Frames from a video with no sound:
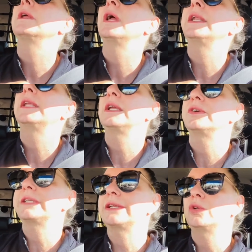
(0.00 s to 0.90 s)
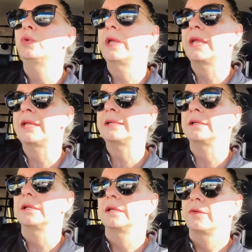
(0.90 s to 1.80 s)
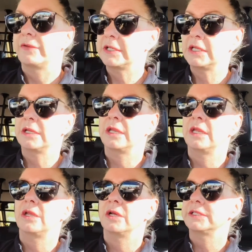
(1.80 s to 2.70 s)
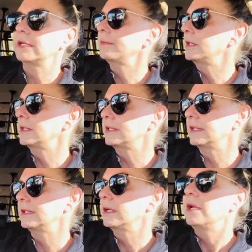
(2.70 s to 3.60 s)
And he goes like, you can, well, he contacted me and he said,